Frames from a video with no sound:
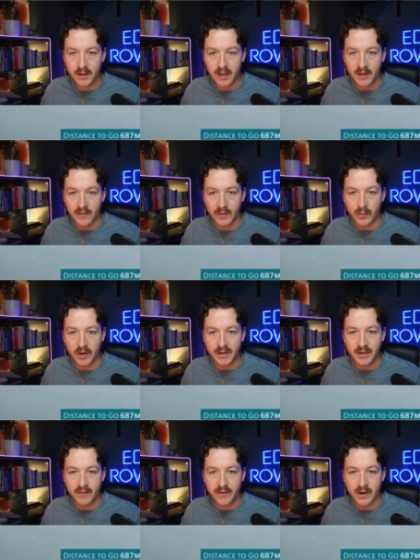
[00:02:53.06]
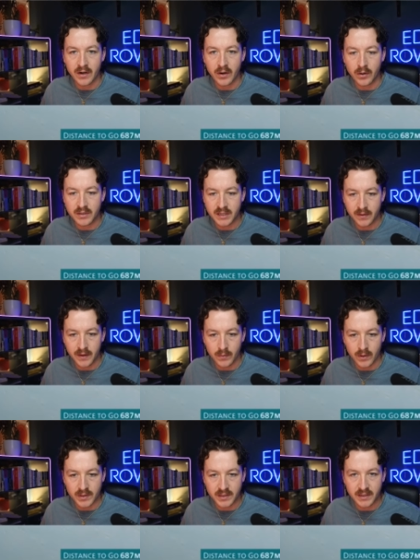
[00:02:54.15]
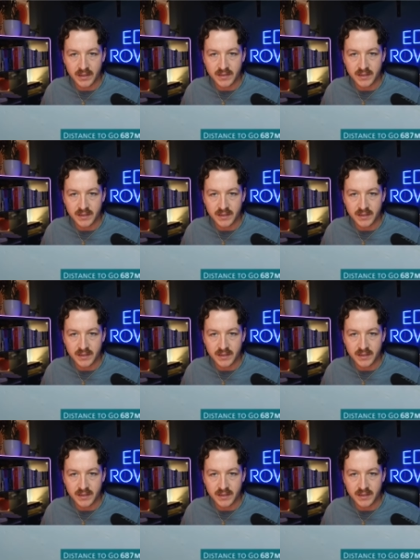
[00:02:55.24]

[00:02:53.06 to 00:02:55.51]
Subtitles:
If you're a coach out there watching this